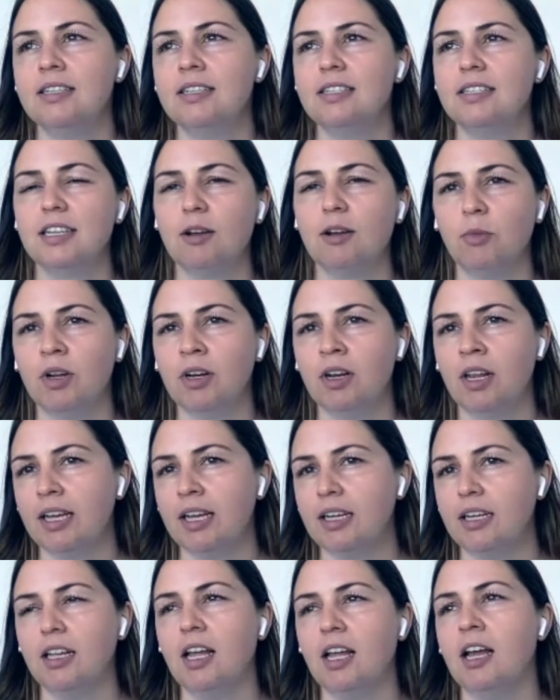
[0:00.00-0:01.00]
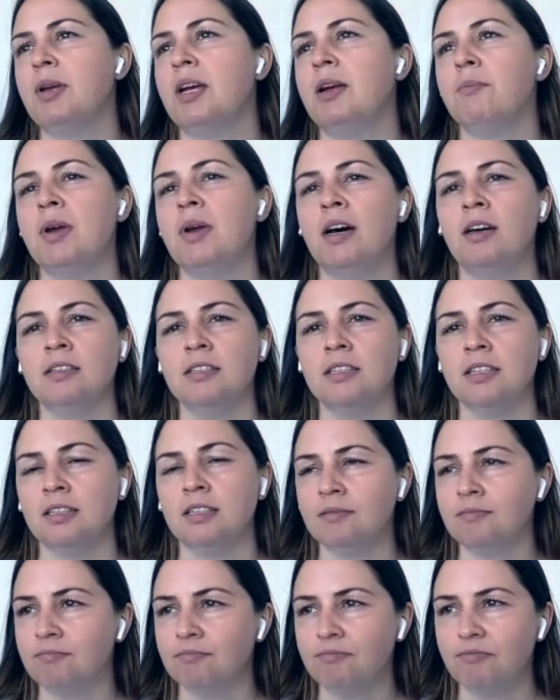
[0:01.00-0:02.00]
someone like climbing a
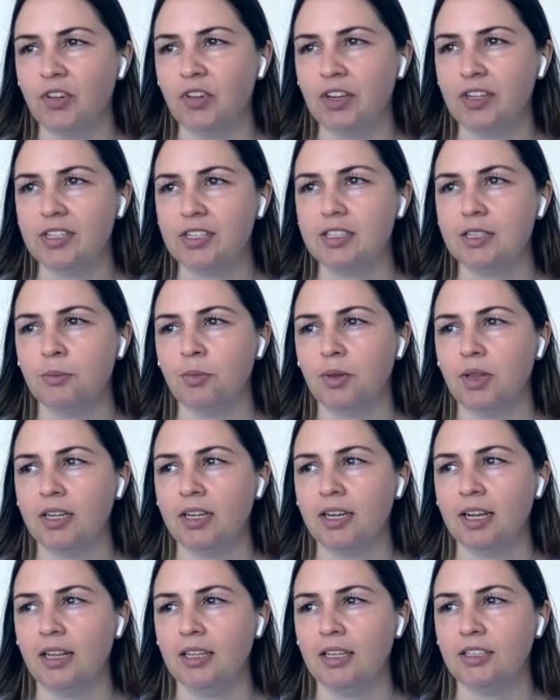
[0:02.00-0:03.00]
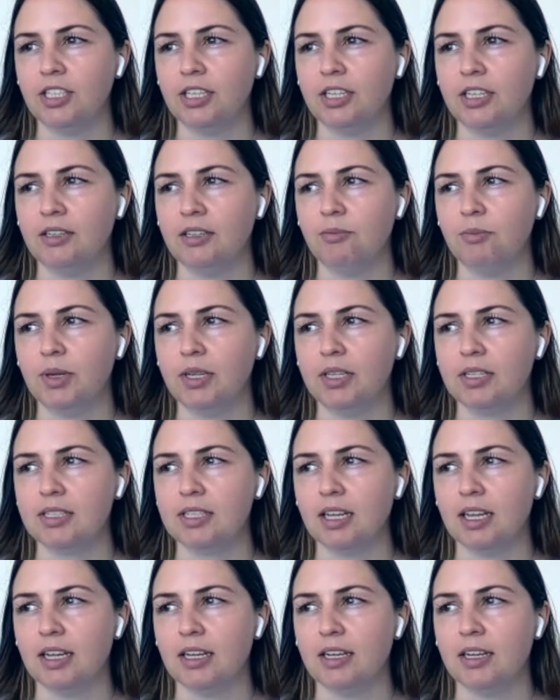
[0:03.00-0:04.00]
mountain, very simple analogy, but it's
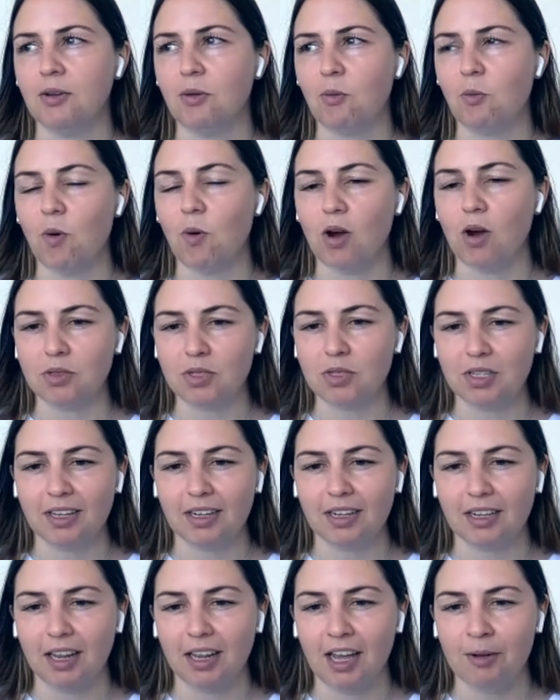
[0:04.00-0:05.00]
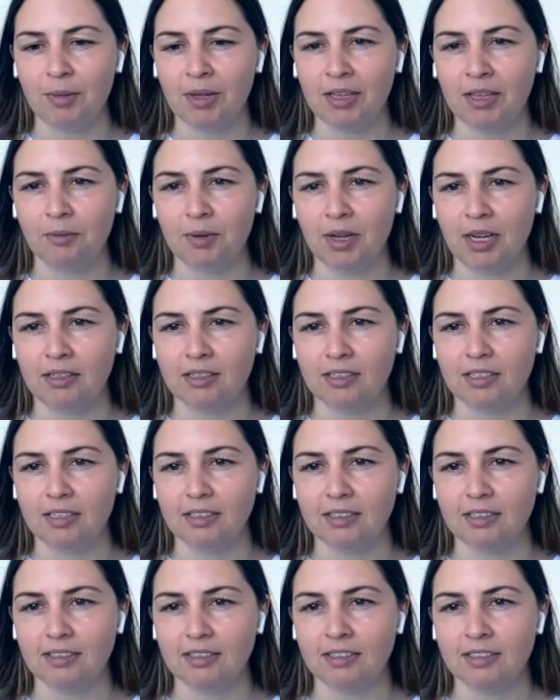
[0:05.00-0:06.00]
like whilst they're climbing the
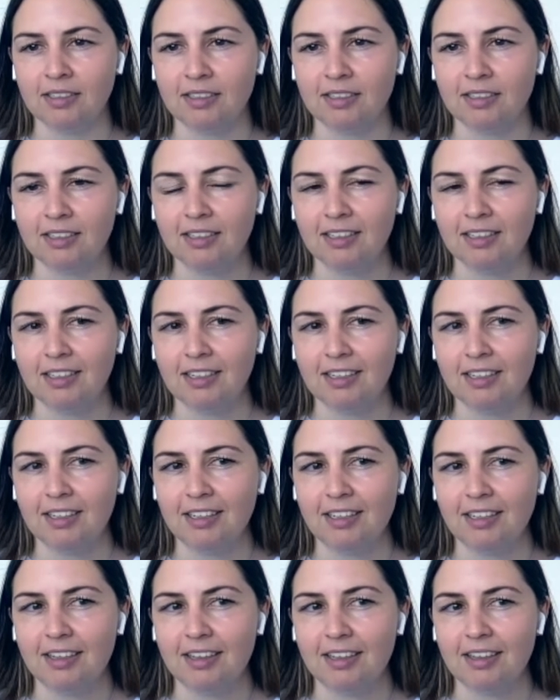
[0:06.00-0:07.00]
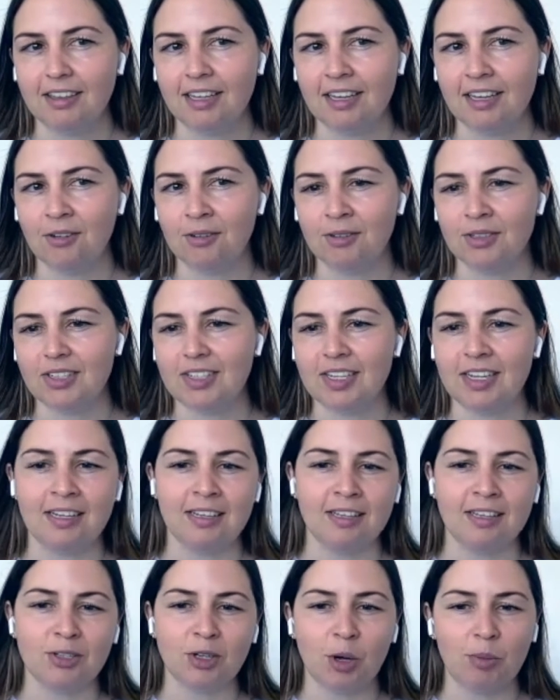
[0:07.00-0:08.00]
mountain, they don't see
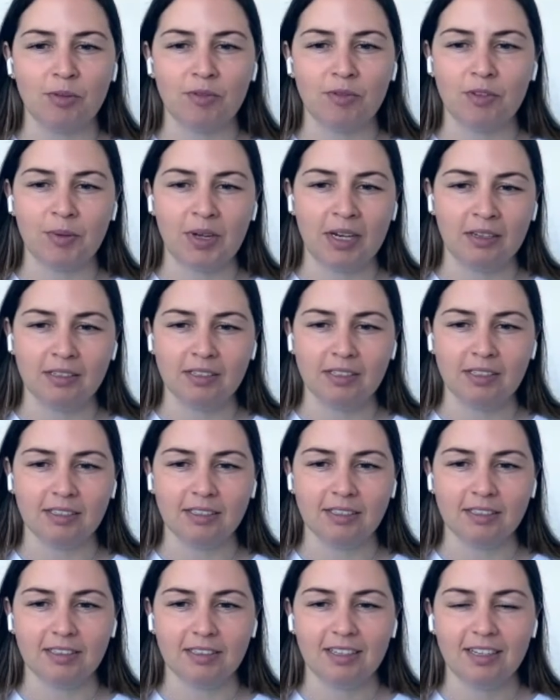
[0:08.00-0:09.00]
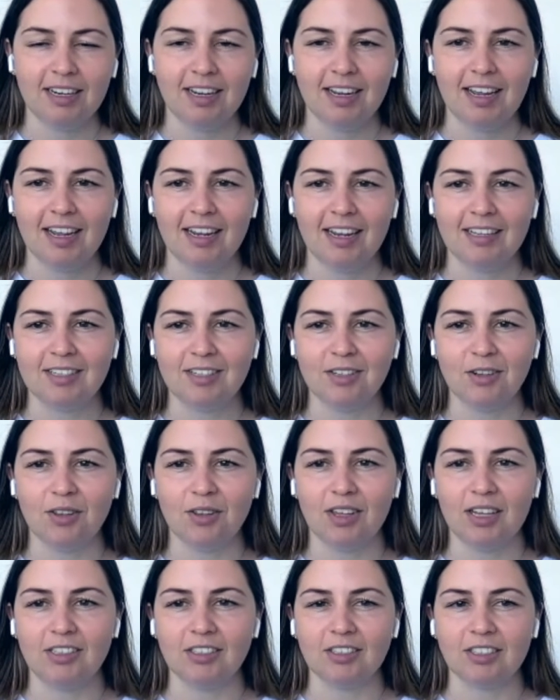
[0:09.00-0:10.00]
the top of the mountain. And so
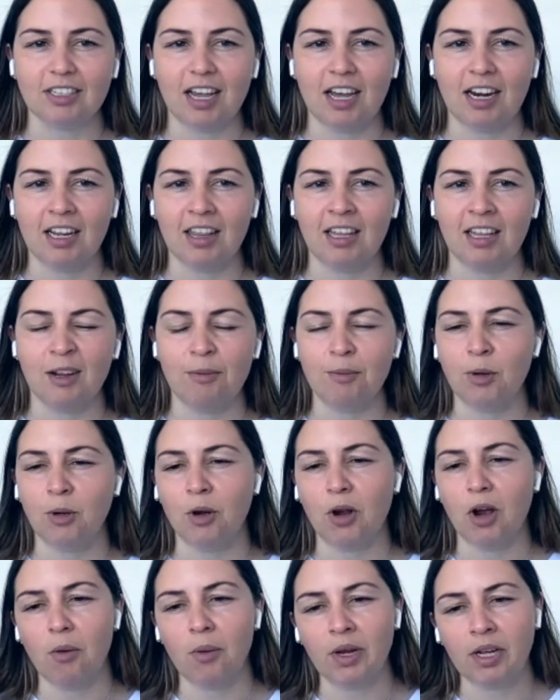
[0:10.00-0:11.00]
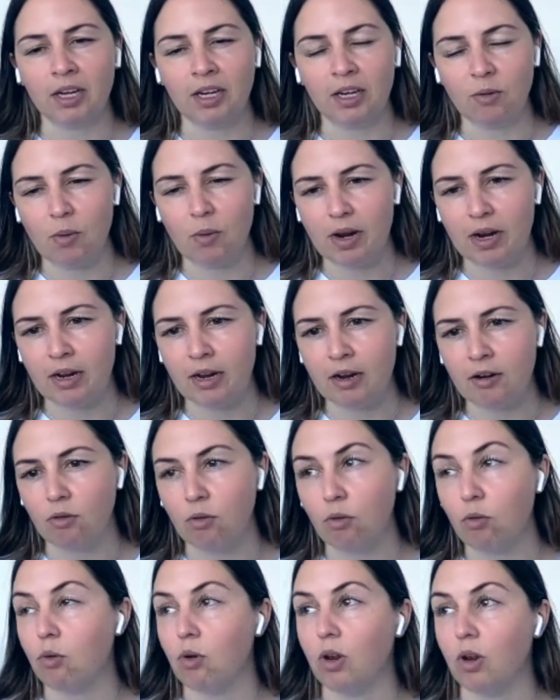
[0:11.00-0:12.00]
they just kind of think, I'm not going anywhere,
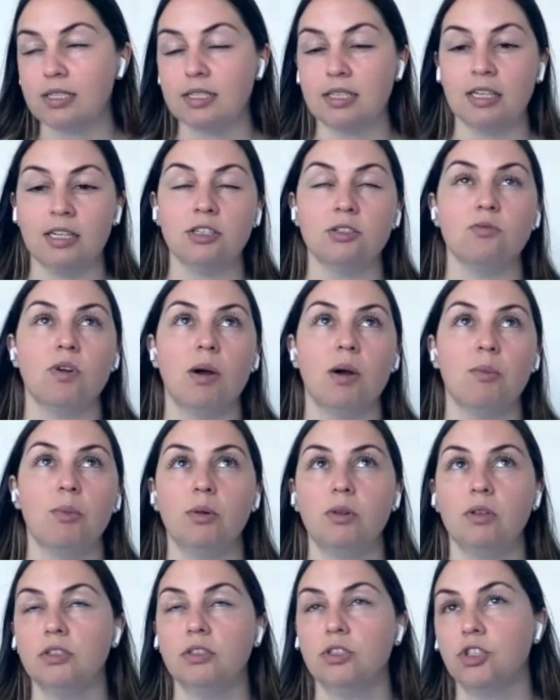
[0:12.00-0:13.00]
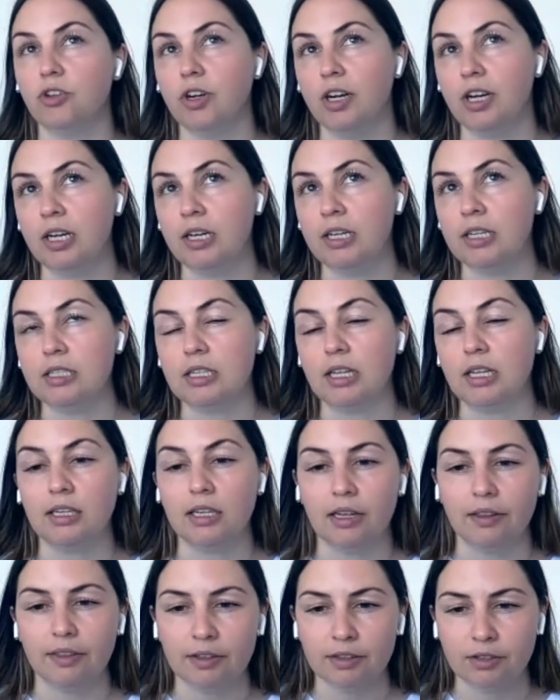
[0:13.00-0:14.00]
or all I see is rubble and trees, like
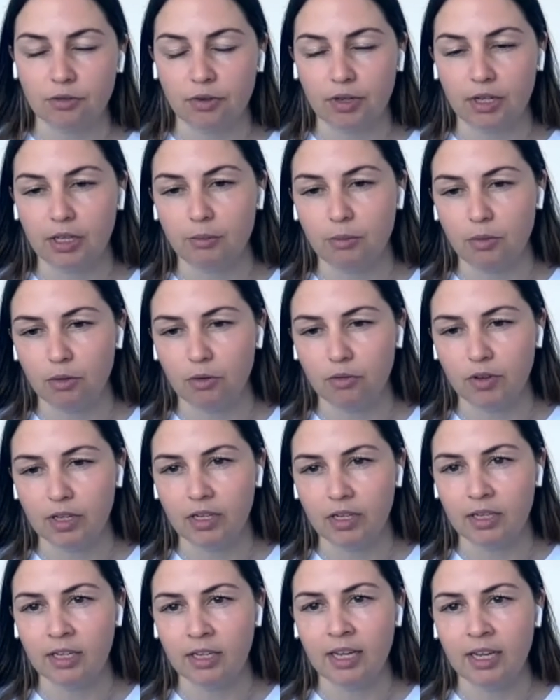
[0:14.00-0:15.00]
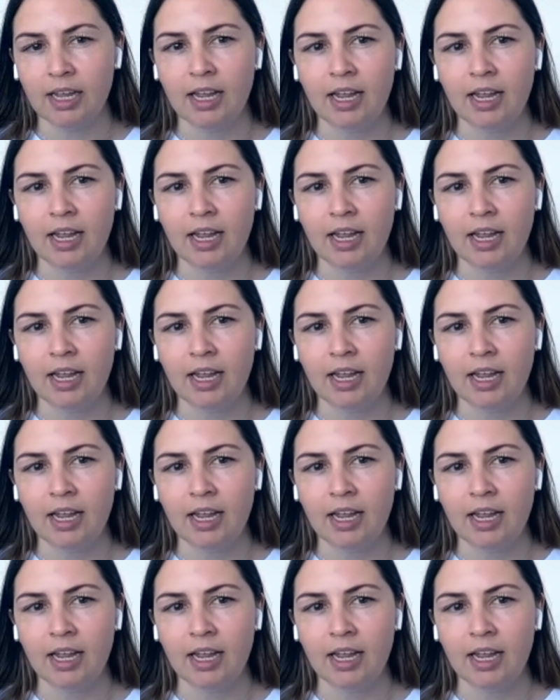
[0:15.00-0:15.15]
nothing's really moving.